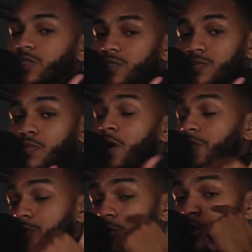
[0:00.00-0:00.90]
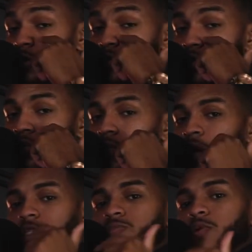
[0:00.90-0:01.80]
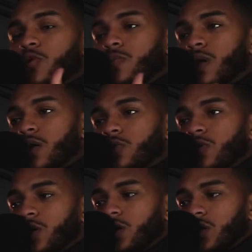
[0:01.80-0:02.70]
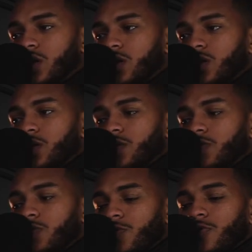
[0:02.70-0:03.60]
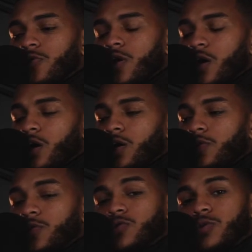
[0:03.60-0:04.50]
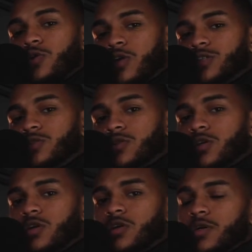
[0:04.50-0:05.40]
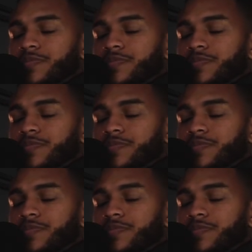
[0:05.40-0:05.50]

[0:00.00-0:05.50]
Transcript: months ago, when I spoke about the 3-question theory,